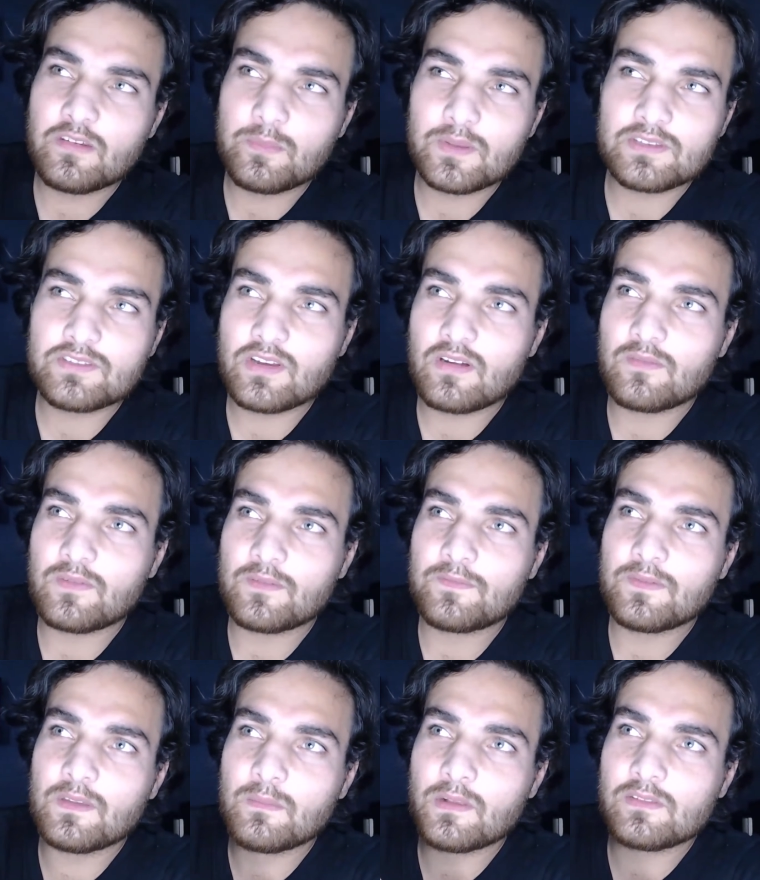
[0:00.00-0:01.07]
a picture of a
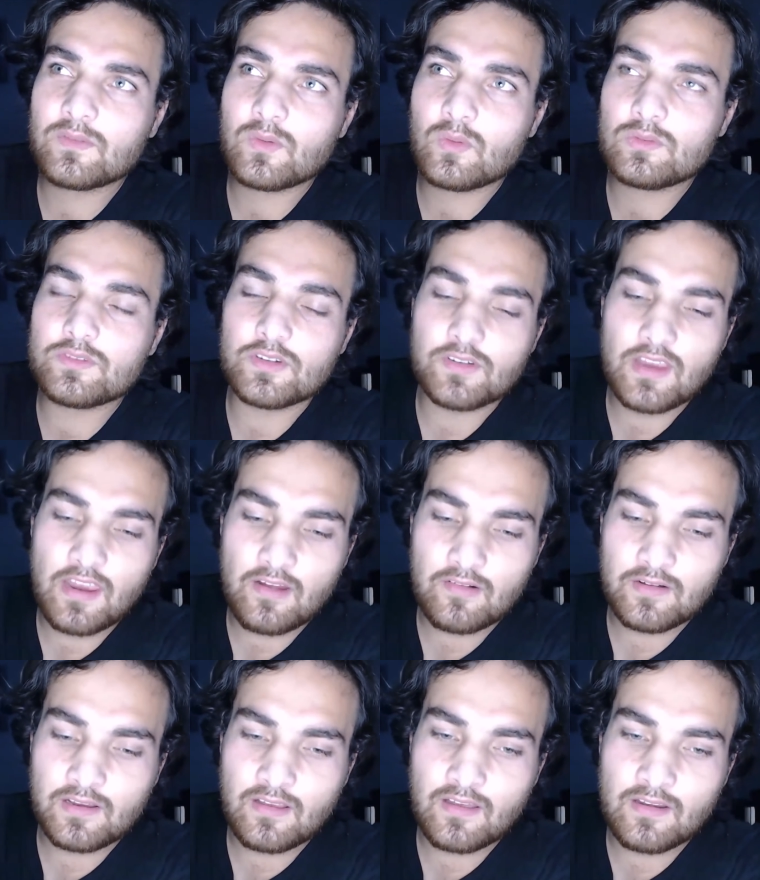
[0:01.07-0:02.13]
female soldier
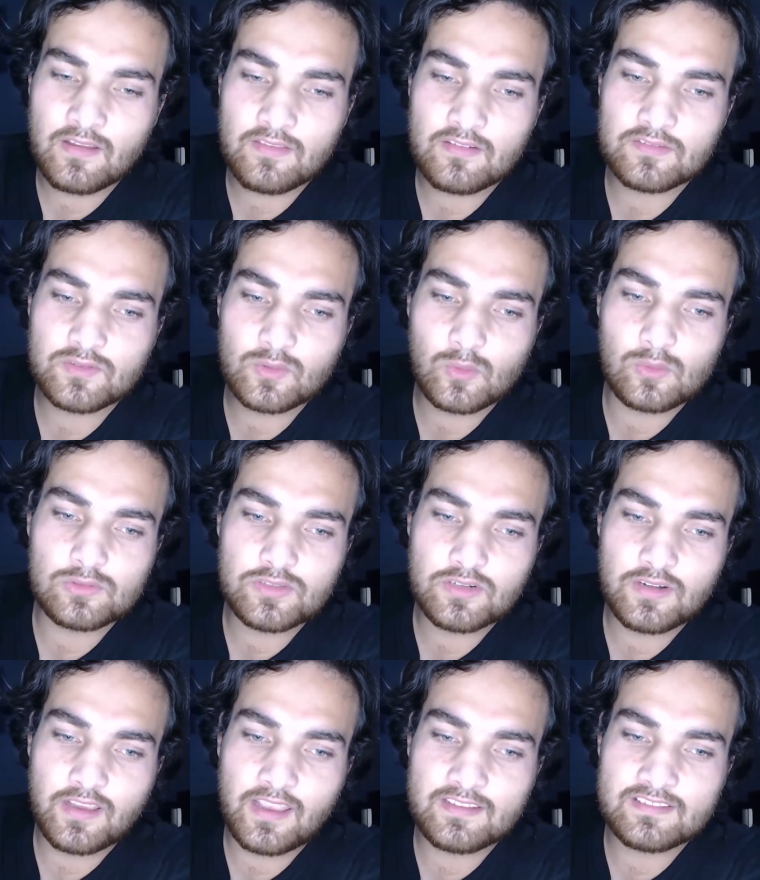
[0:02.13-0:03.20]
carrying another
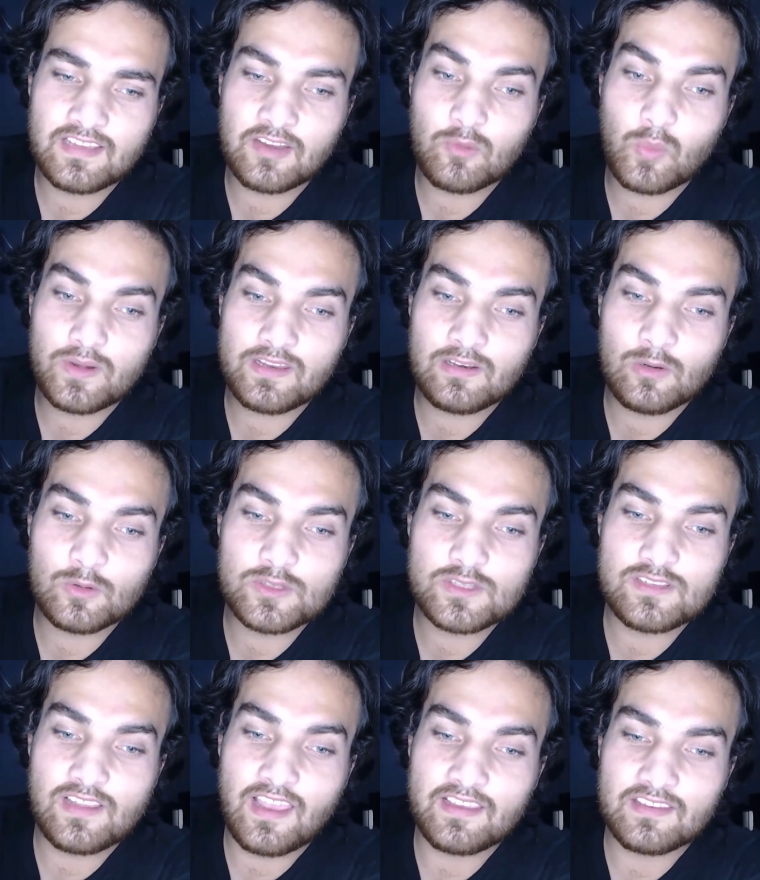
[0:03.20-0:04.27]
soldier and said what it
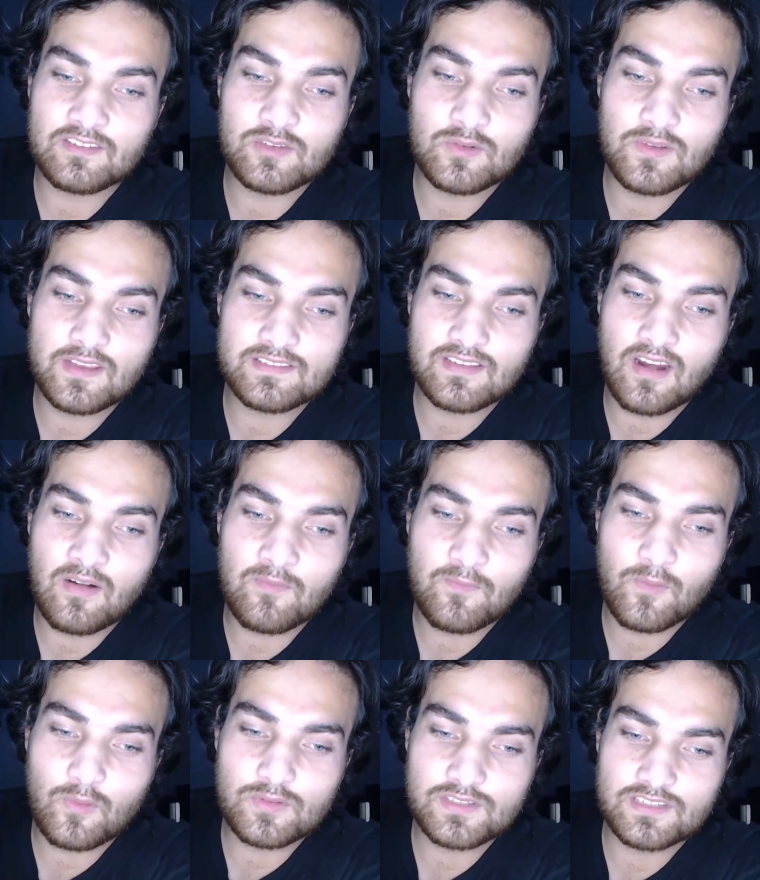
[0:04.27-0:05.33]
looks like in today's armed
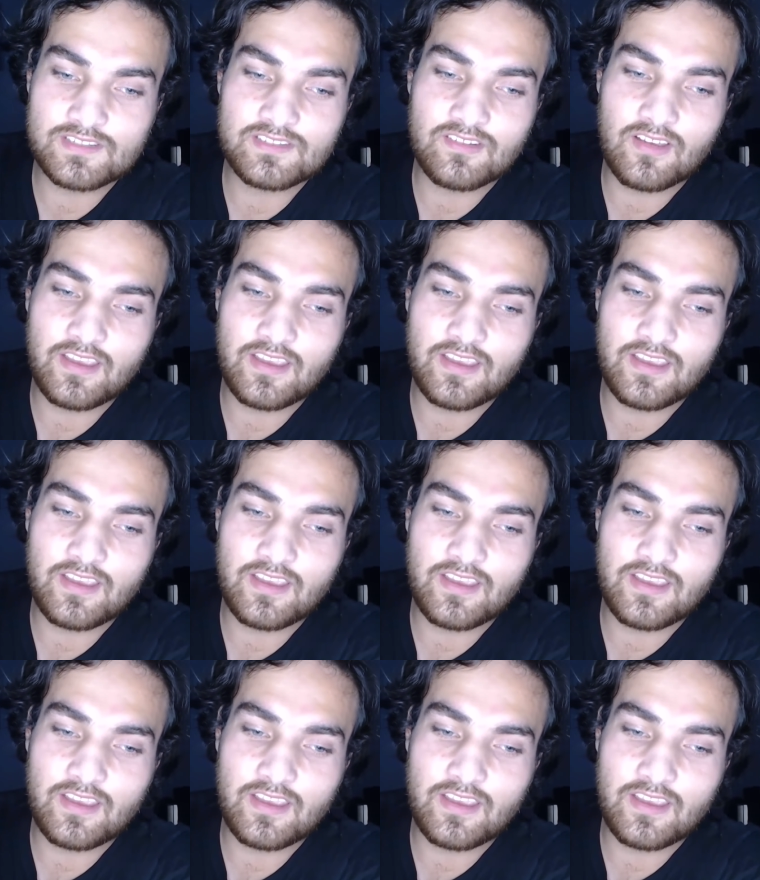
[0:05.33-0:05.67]
forces